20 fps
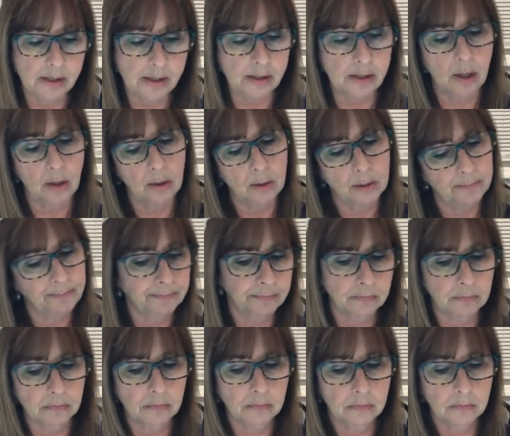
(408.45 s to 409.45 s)
So
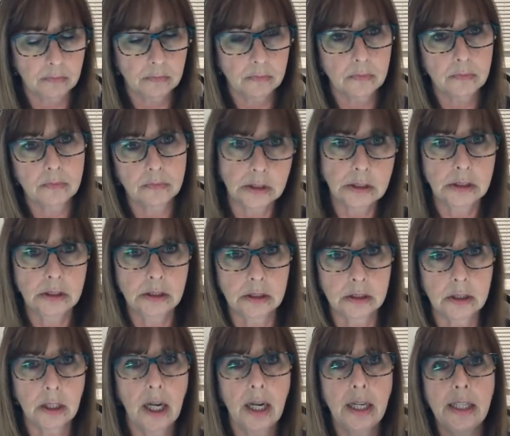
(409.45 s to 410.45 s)

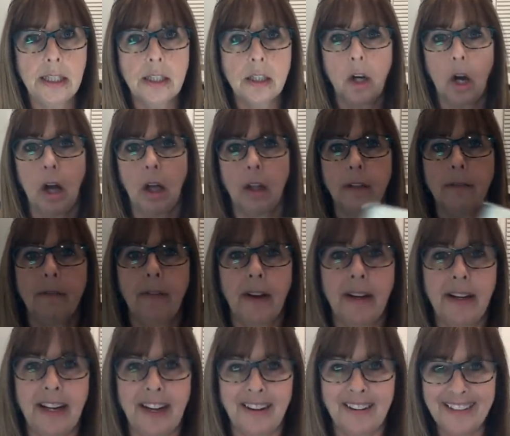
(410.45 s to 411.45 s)
I need to call and
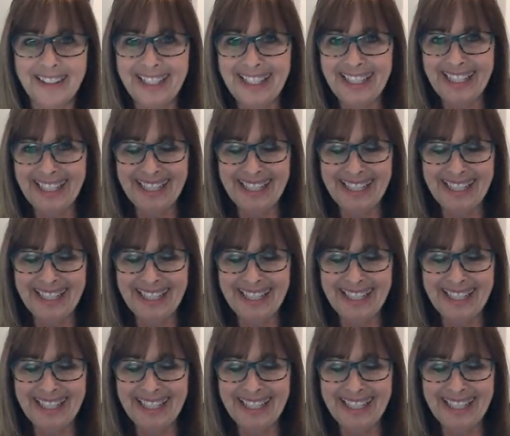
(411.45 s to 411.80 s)
find out.